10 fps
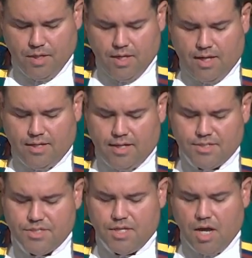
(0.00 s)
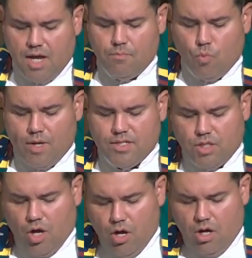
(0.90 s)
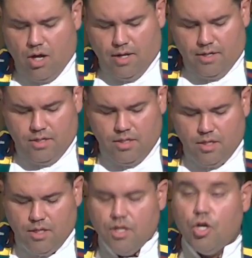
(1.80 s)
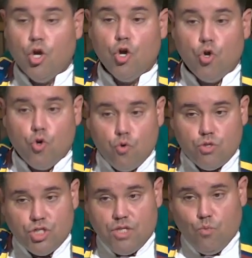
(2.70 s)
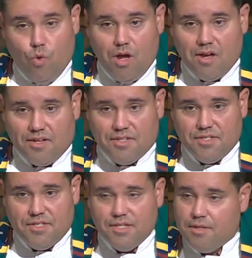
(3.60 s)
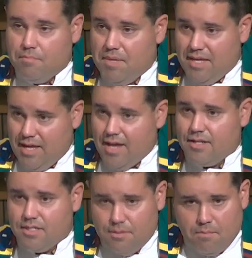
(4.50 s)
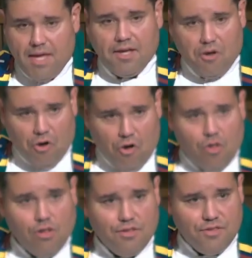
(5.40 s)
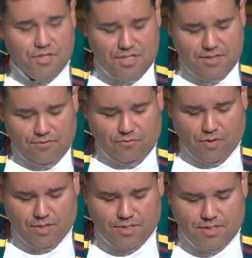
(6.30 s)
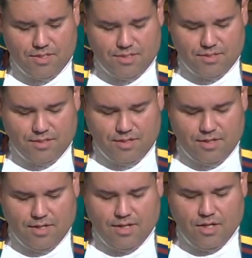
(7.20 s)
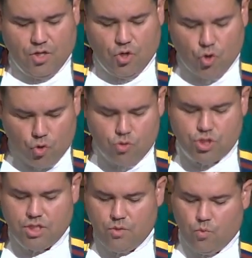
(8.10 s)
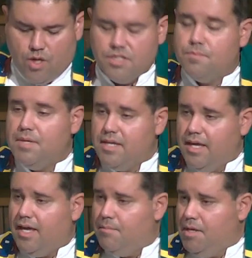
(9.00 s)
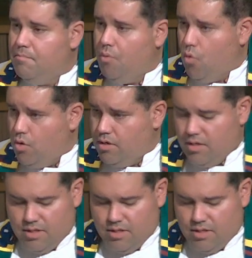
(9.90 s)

And yet, as time went on, who she was began to make all the difference who she was became important.